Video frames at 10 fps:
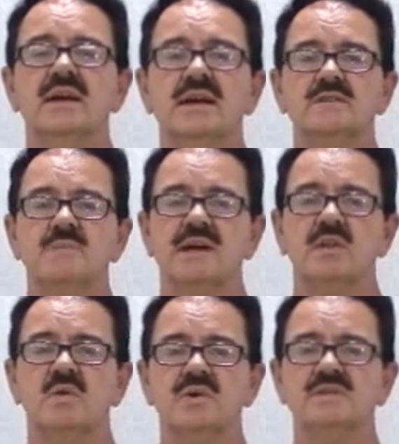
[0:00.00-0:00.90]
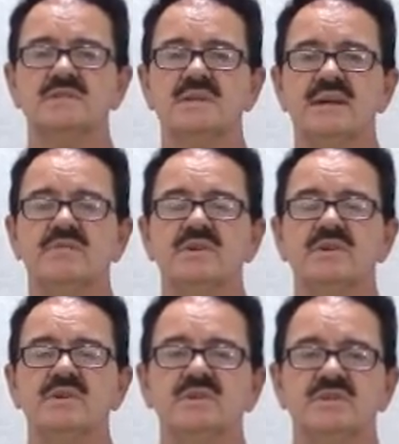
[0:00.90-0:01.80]
as my Lord and
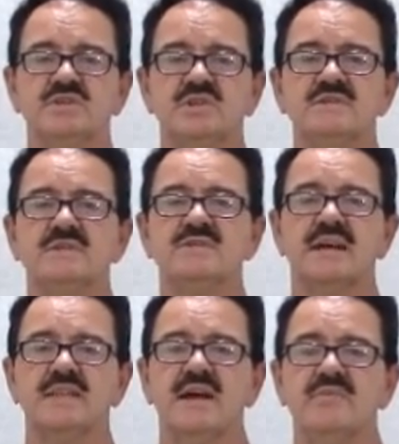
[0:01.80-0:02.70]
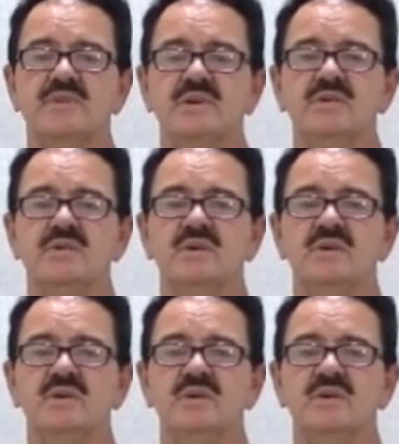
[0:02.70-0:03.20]
Savior. Jesus, I love you.